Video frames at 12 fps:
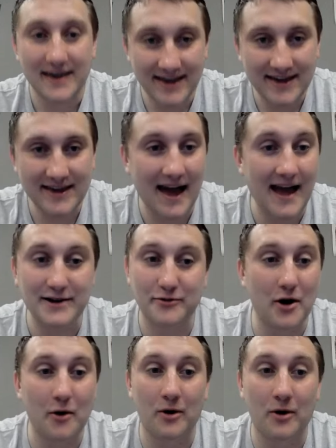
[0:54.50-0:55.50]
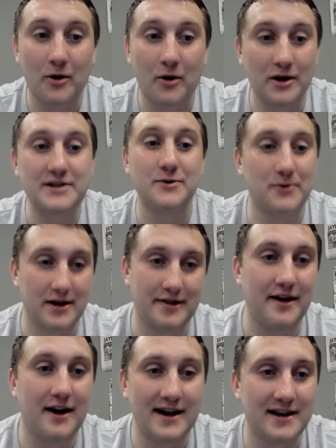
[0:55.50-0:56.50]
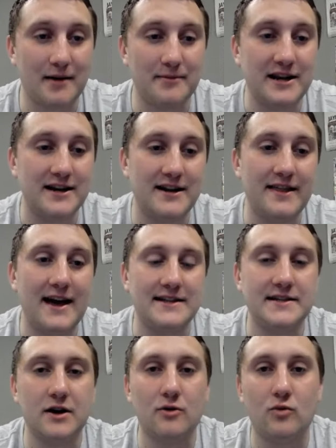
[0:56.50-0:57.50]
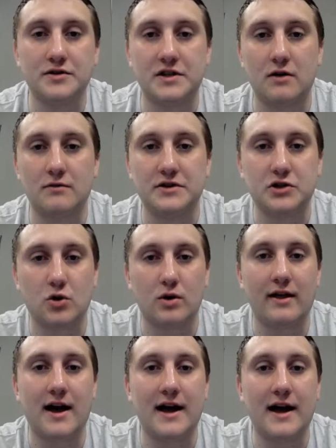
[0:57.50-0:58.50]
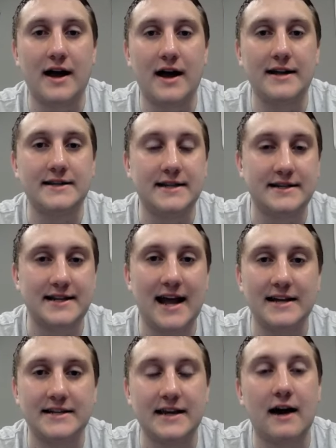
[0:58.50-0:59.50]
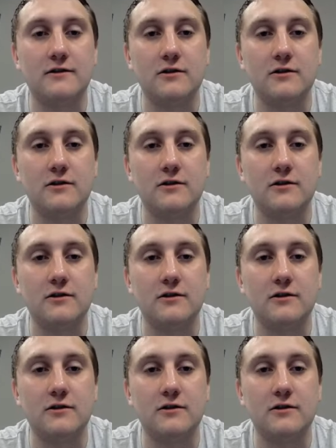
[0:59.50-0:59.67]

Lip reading: I don't know what you would have thought coming into that. So we'll start with the storyline, Cincinnati scouting